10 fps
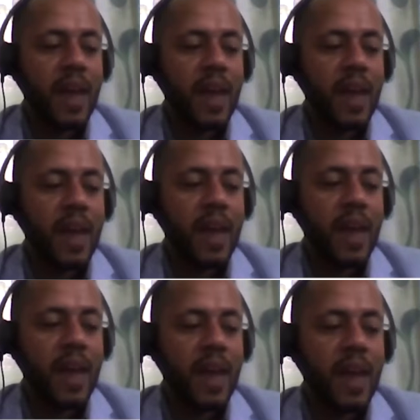they
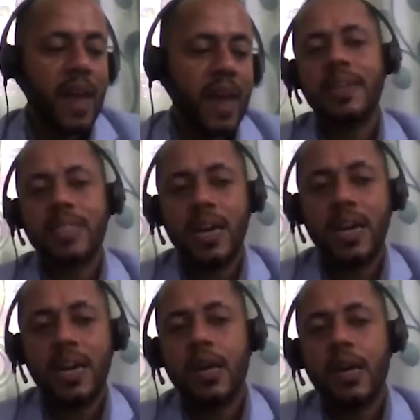get a chance
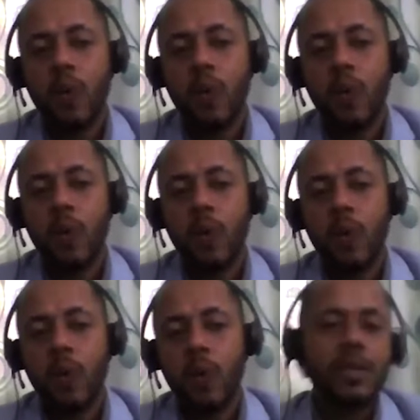to earn
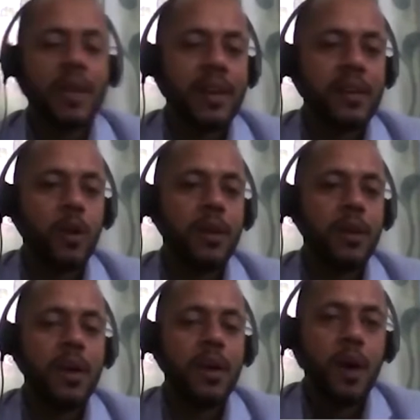10,000 Canadian
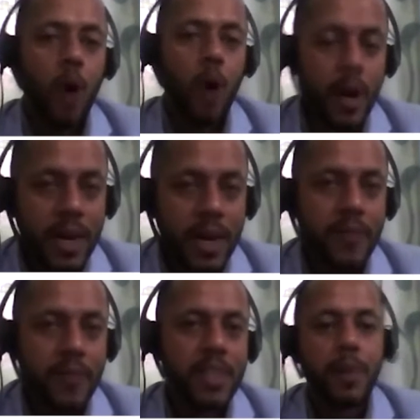dollars on an
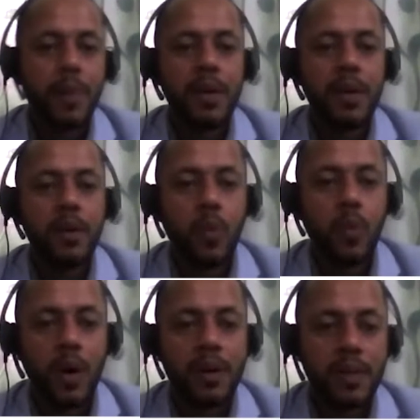average per
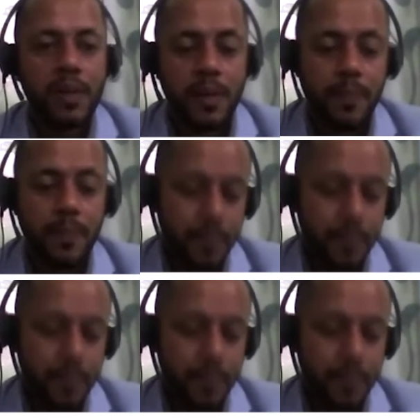work term.